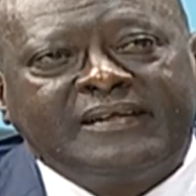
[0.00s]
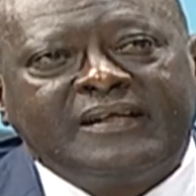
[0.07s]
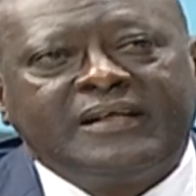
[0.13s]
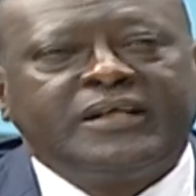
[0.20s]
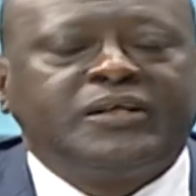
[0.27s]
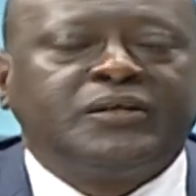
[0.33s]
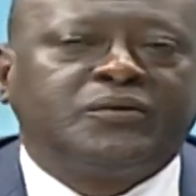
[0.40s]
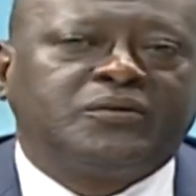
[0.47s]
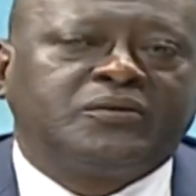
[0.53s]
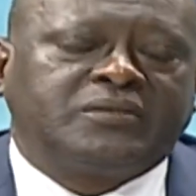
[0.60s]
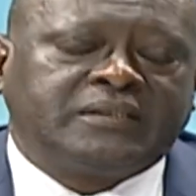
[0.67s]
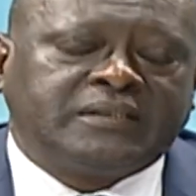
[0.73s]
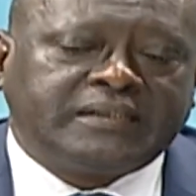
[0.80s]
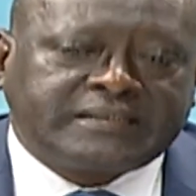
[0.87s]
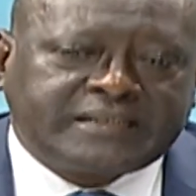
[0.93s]
You know,
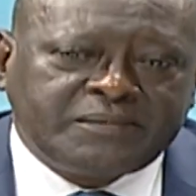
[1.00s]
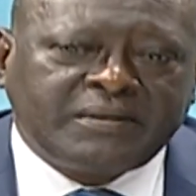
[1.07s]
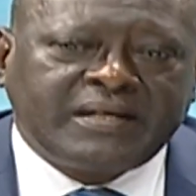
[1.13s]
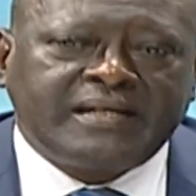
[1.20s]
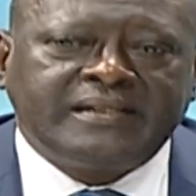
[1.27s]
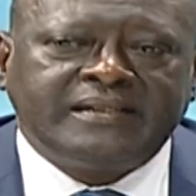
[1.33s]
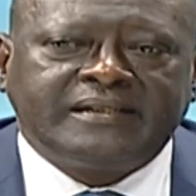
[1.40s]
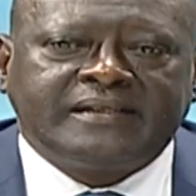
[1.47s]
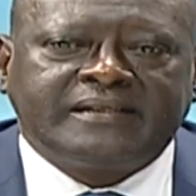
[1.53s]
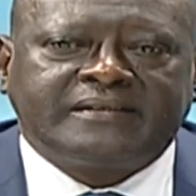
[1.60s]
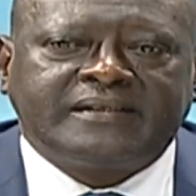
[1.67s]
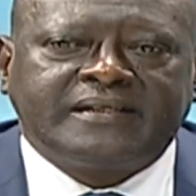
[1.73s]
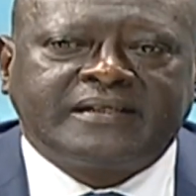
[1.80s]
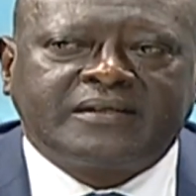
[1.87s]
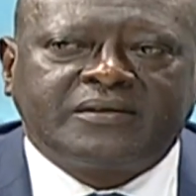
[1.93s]
similarly, I
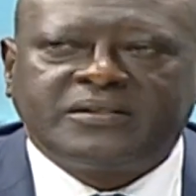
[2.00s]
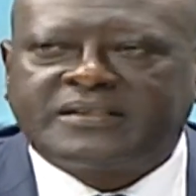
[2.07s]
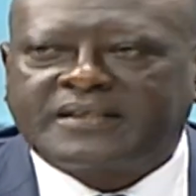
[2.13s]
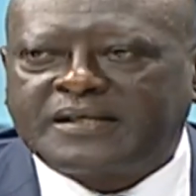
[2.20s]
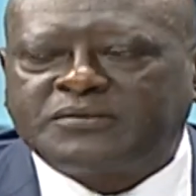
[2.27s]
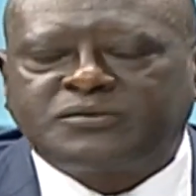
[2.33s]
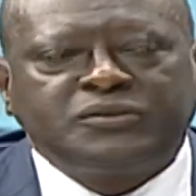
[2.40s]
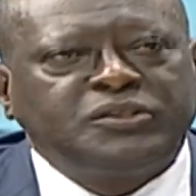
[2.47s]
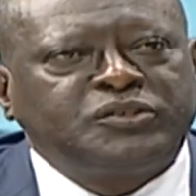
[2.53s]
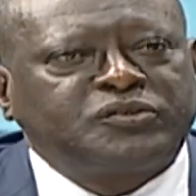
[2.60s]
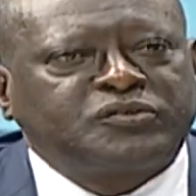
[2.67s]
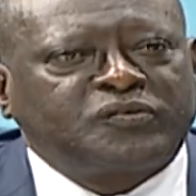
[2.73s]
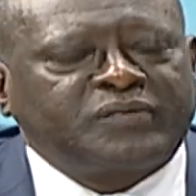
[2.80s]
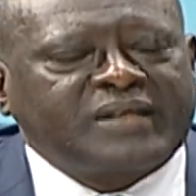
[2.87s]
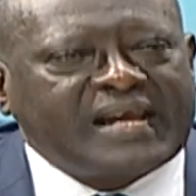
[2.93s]
think when it comes to
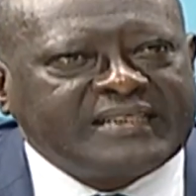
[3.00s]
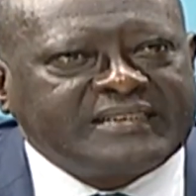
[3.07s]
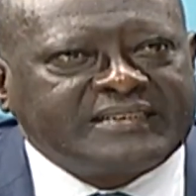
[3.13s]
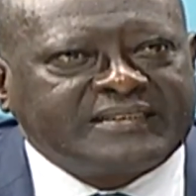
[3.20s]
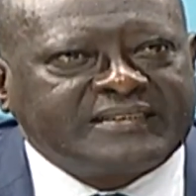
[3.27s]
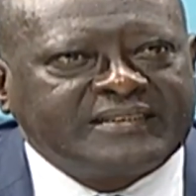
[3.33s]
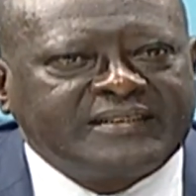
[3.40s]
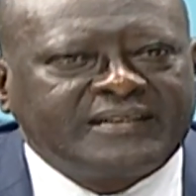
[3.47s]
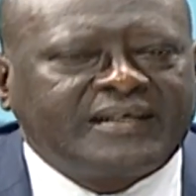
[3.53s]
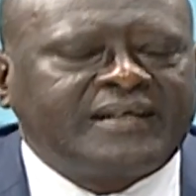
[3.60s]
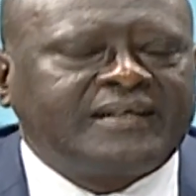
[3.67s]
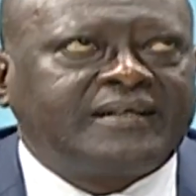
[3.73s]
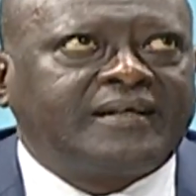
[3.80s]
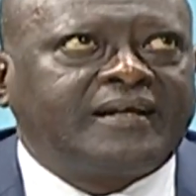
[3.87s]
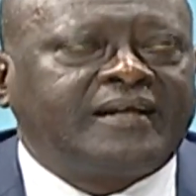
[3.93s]
issues of dialysis
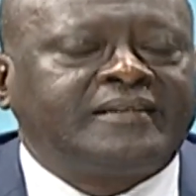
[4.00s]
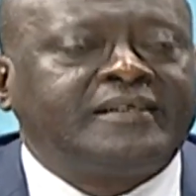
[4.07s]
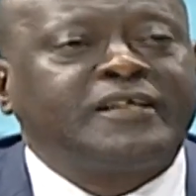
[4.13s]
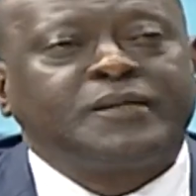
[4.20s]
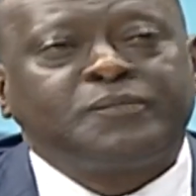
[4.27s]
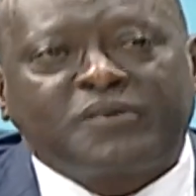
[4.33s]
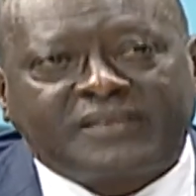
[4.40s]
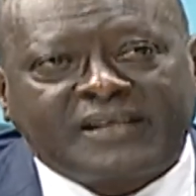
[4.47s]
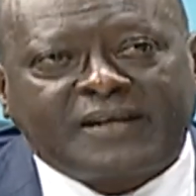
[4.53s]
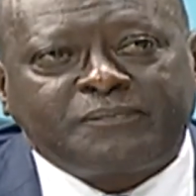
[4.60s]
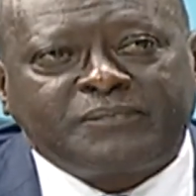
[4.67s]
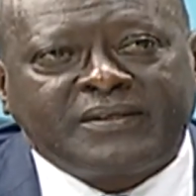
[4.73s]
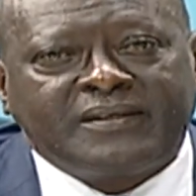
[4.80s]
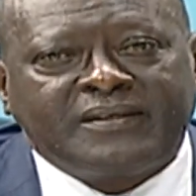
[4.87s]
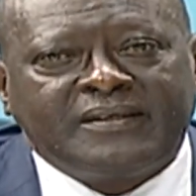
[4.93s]
and I think
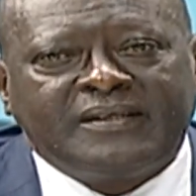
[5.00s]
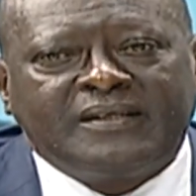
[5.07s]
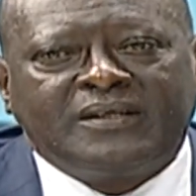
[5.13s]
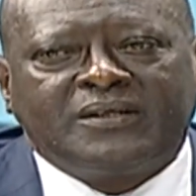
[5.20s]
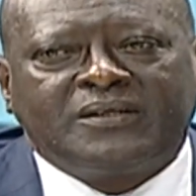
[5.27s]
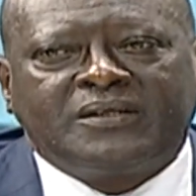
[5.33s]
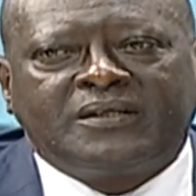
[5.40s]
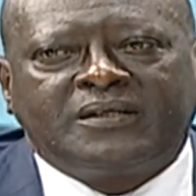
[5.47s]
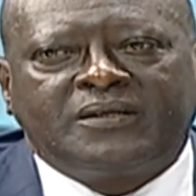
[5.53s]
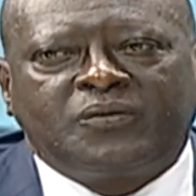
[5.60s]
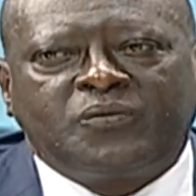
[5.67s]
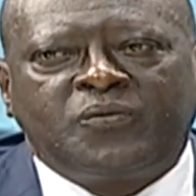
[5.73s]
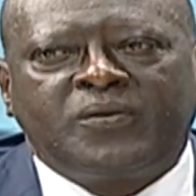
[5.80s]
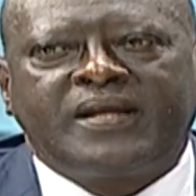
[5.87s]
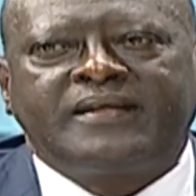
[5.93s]
chemotherapy,
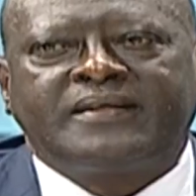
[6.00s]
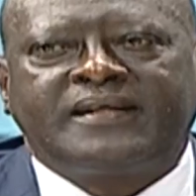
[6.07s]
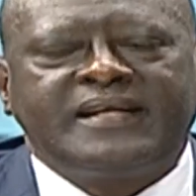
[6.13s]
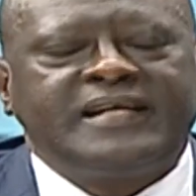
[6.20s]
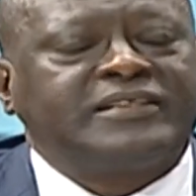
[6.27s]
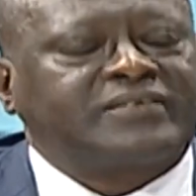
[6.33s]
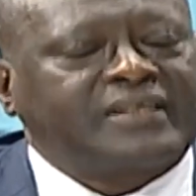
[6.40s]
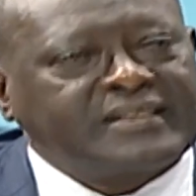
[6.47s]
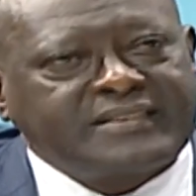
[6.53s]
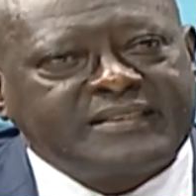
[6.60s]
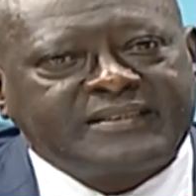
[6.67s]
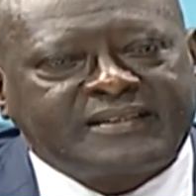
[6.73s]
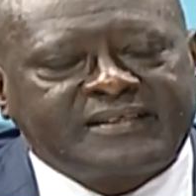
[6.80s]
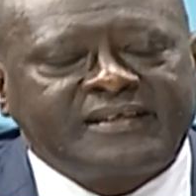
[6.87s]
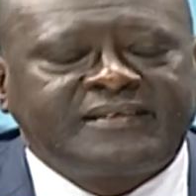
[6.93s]
we had clear
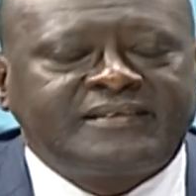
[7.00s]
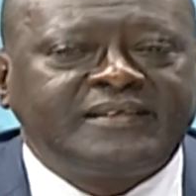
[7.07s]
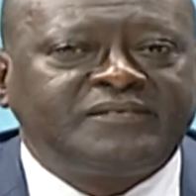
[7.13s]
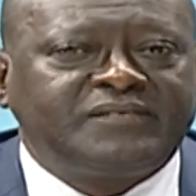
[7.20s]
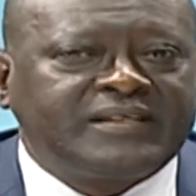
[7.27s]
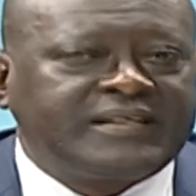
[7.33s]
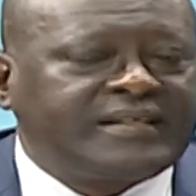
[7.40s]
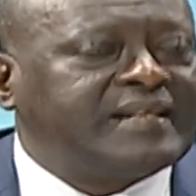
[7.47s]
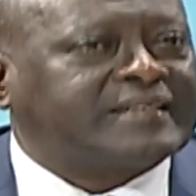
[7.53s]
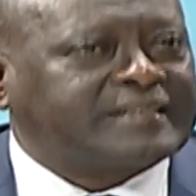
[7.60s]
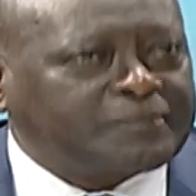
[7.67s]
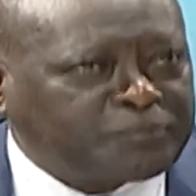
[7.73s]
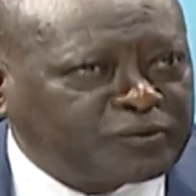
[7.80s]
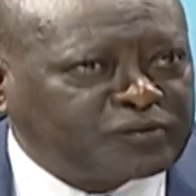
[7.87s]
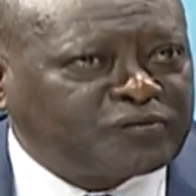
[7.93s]
instructions and I think even clear
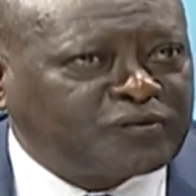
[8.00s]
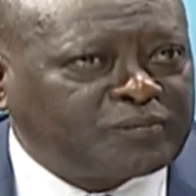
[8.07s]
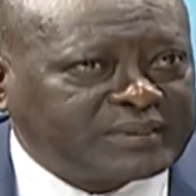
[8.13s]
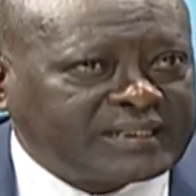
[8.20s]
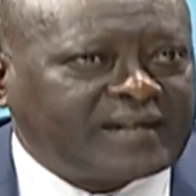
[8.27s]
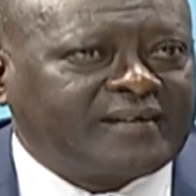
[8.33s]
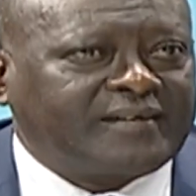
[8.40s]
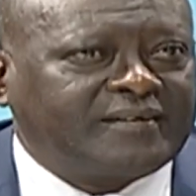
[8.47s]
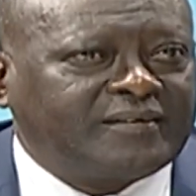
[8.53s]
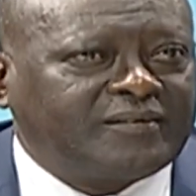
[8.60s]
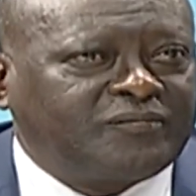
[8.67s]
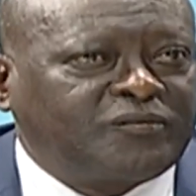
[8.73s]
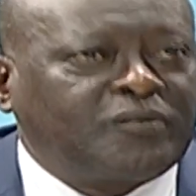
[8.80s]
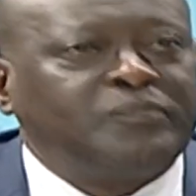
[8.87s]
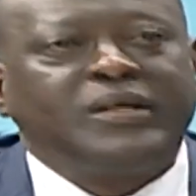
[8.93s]
support from SHA
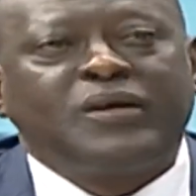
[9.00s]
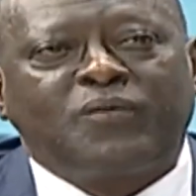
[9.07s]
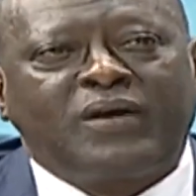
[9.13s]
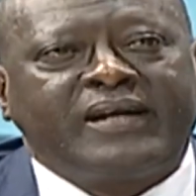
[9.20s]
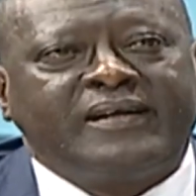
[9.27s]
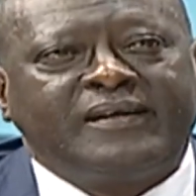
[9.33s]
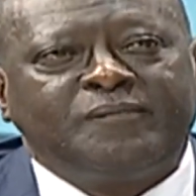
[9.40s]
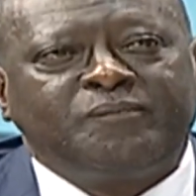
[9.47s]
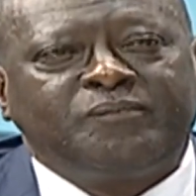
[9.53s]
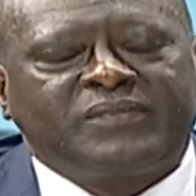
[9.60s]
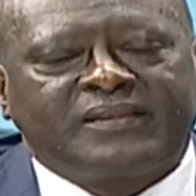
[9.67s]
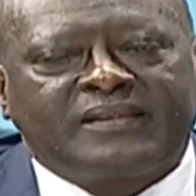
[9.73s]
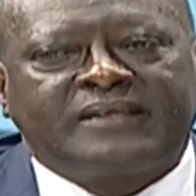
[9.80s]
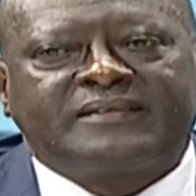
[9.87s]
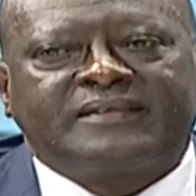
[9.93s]
from day one
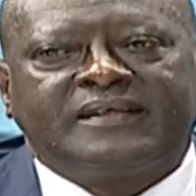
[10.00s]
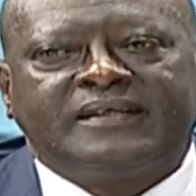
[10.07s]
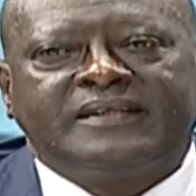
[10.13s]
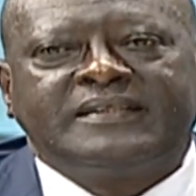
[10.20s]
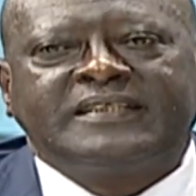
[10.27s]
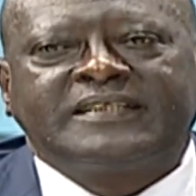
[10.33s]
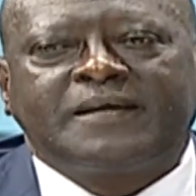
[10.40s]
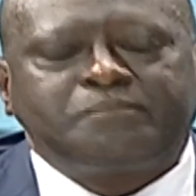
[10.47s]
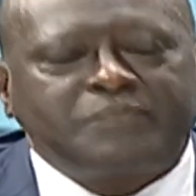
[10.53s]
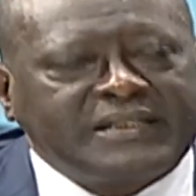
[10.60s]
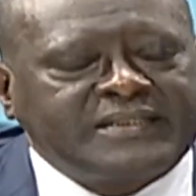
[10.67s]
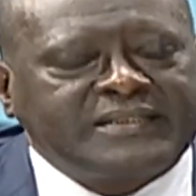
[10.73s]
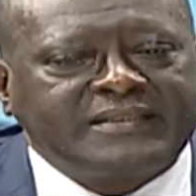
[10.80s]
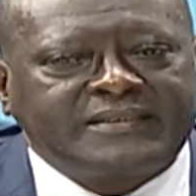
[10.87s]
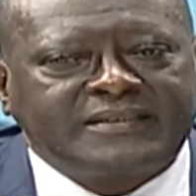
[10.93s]
that these are
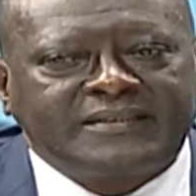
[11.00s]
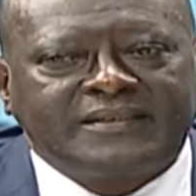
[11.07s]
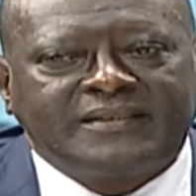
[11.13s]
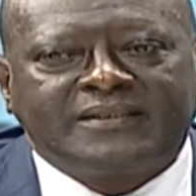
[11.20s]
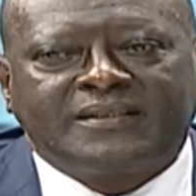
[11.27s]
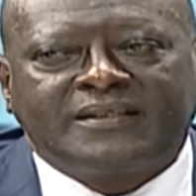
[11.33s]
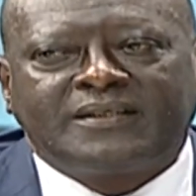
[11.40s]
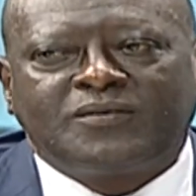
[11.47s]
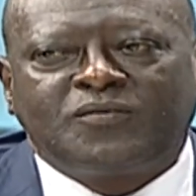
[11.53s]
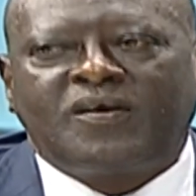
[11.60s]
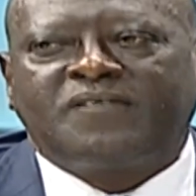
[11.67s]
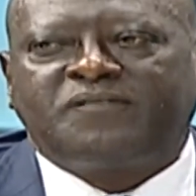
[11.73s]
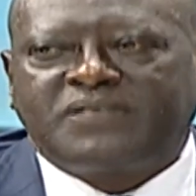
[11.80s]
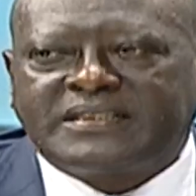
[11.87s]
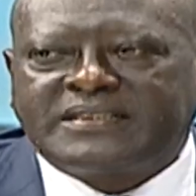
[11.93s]
patients who
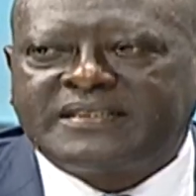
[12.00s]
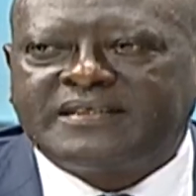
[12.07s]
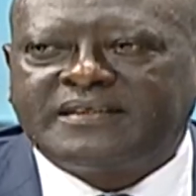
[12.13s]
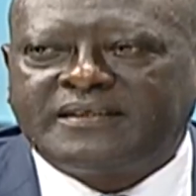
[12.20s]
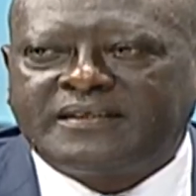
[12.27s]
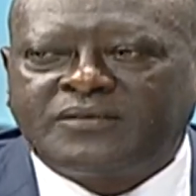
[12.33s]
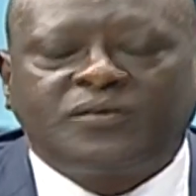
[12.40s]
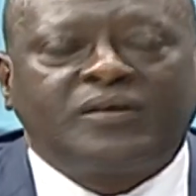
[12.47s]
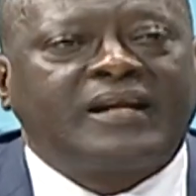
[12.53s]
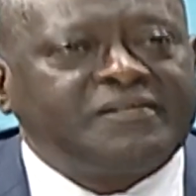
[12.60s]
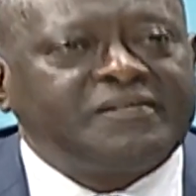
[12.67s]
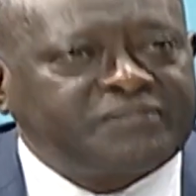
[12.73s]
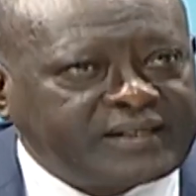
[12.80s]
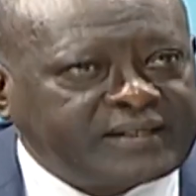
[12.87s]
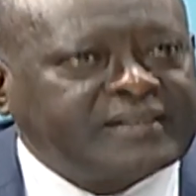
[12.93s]
are facing, you know,
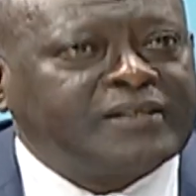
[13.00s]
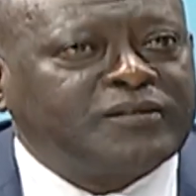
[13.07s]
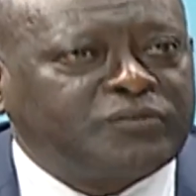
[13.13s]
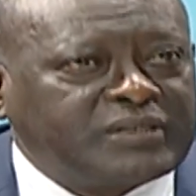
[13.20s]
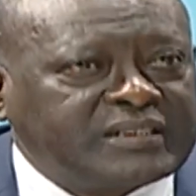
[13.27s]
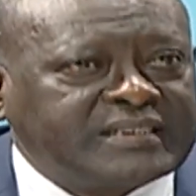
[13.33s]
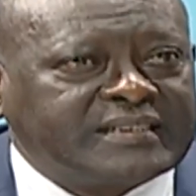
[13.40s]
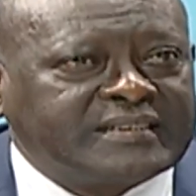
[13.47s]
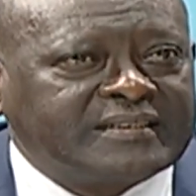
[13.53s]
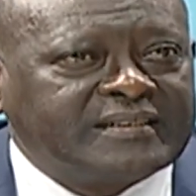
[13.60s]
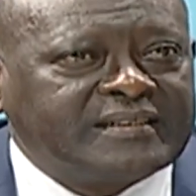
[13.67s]
life-threatening conditions.